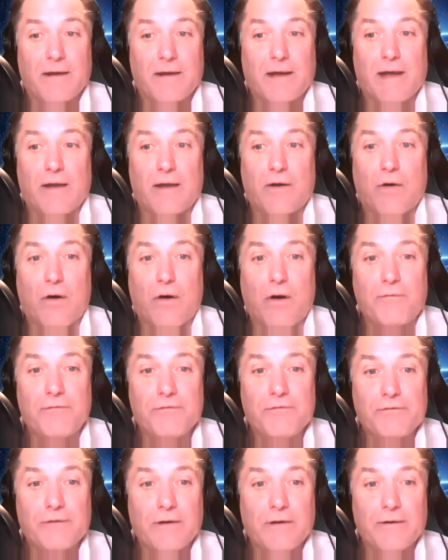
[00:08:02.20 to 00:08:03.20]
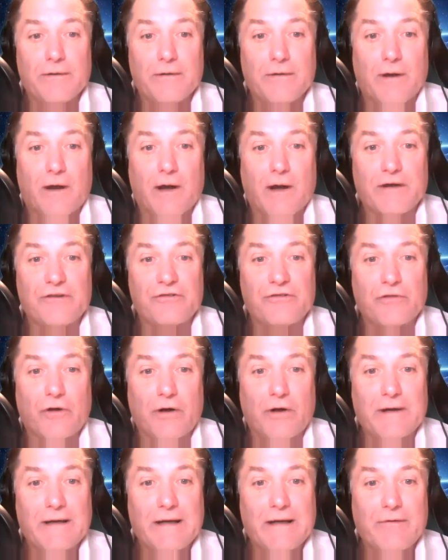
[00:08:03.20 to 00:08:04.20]
and all of a sudden I
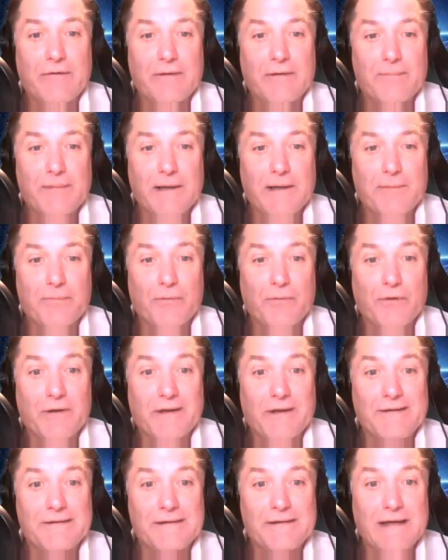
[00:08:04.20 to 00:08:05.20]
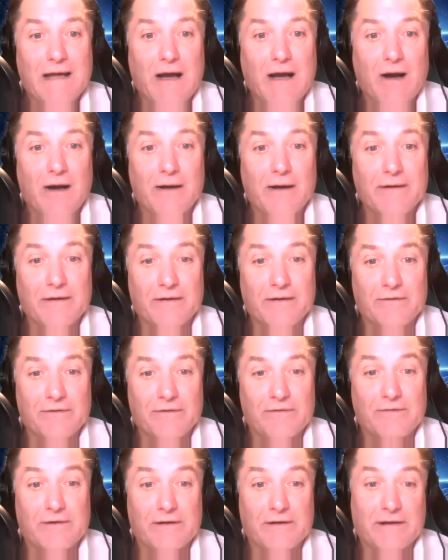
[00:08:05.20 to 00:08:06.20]
start hearing people in the audience
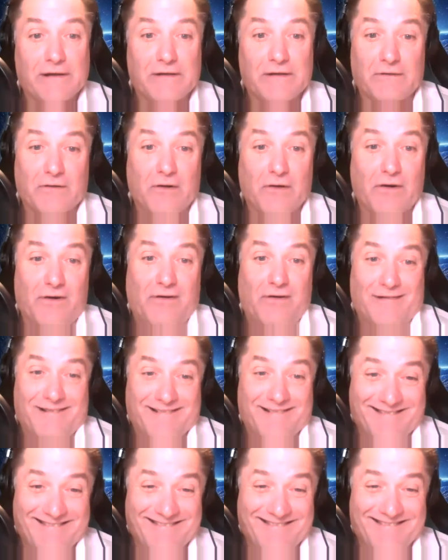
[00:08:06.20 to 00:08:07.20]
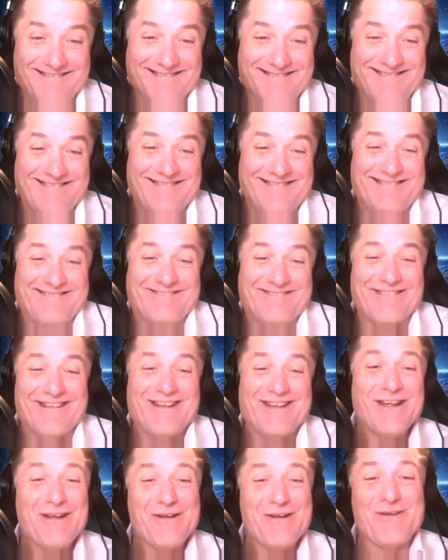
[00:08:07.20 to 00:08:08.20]
singing along
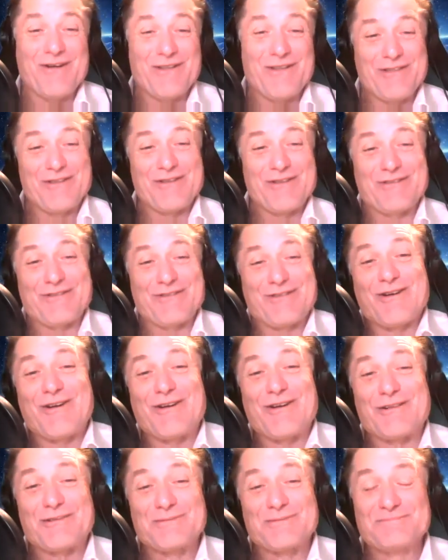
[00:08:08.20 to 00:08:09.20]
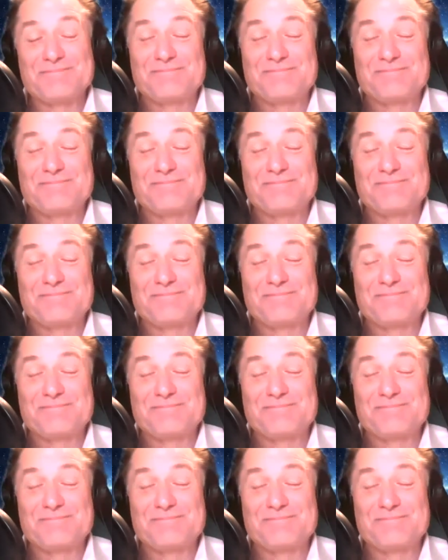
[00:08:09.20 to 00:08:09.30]
with the song.